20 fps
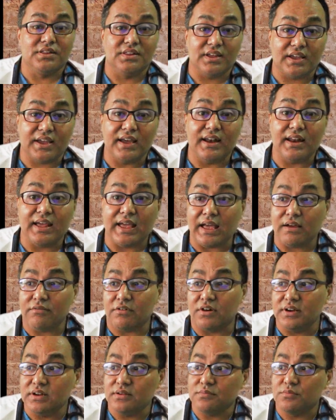They can
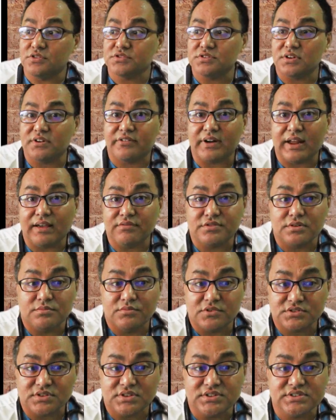have only muscle cramps or
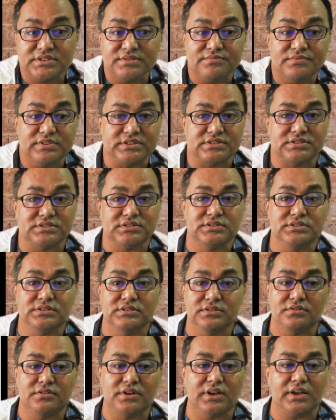muscle stiffness.
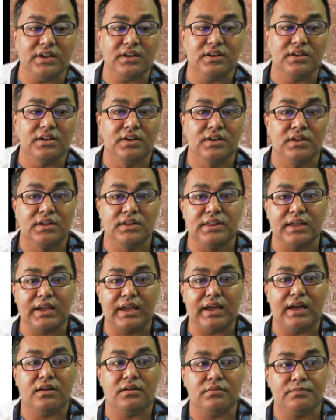Okay, they
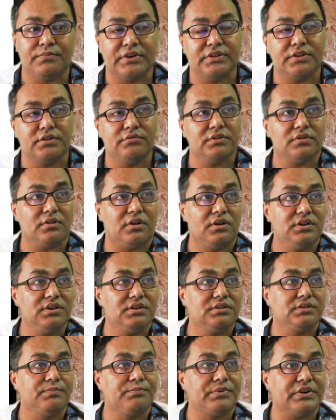can present with
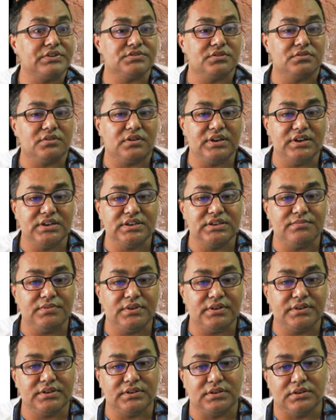only depression or
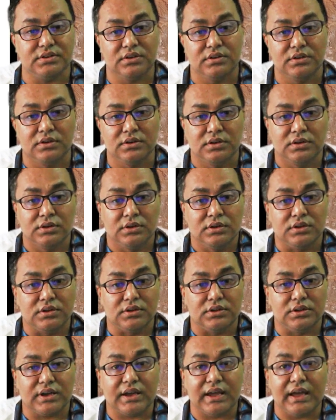irritability.
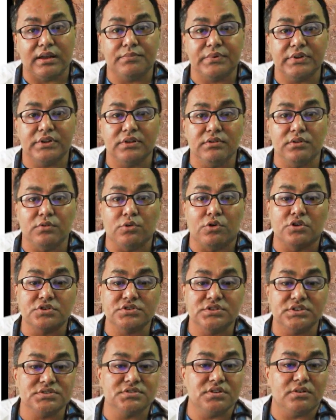They can present with
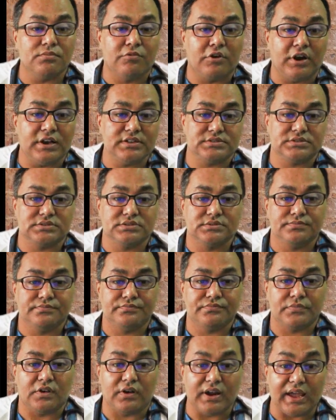hoarseness of voice
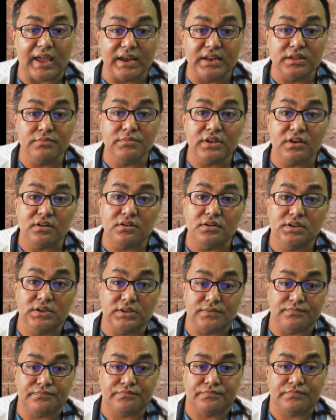or anemia
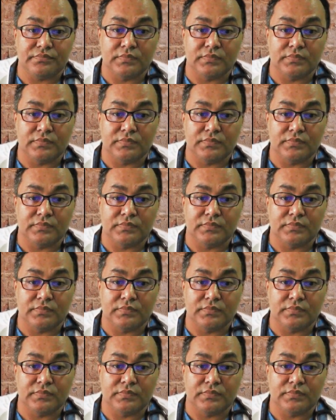only,